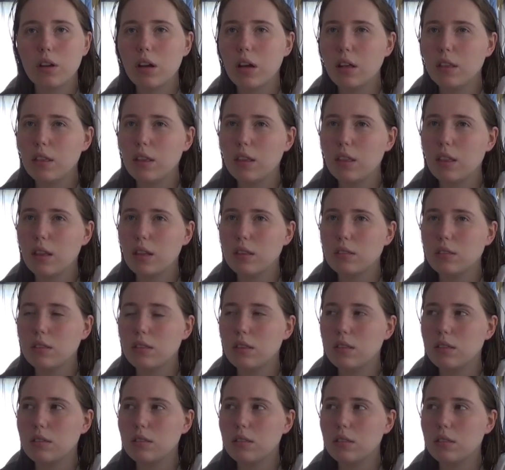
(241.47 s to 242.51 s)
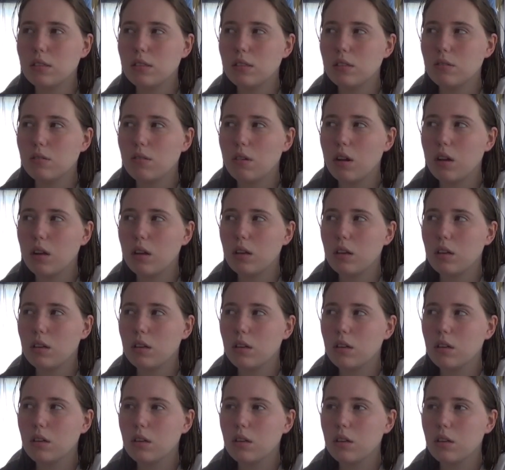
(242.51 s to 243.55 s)
I think that's of this season, right?
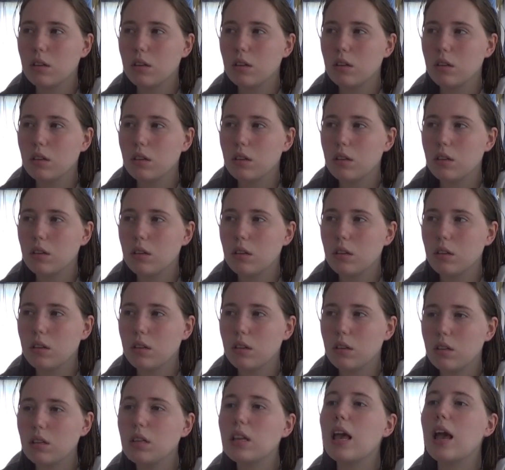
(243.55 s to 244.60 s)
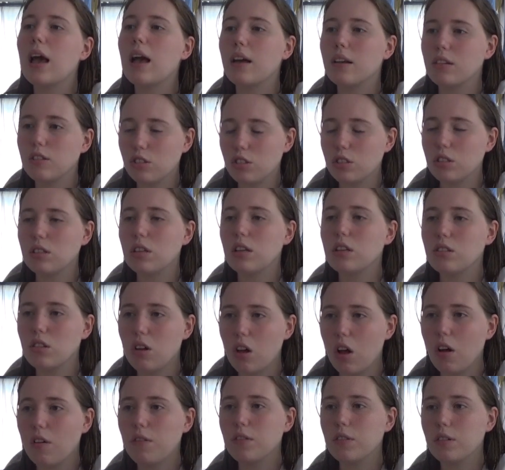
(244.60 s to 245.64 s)
Yeah, she says
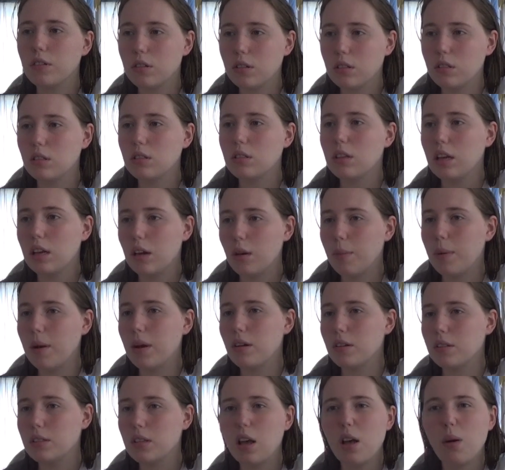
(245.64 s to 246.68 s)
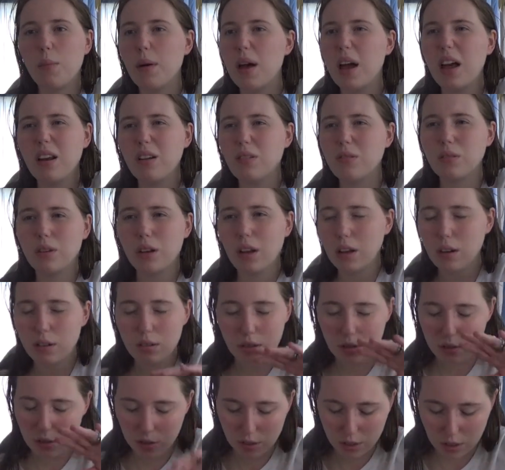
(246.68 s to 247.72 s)
take her parents' help. I don't
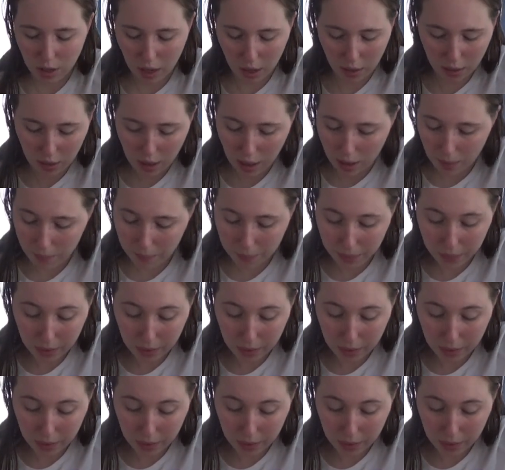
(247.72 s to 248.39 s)
understand that.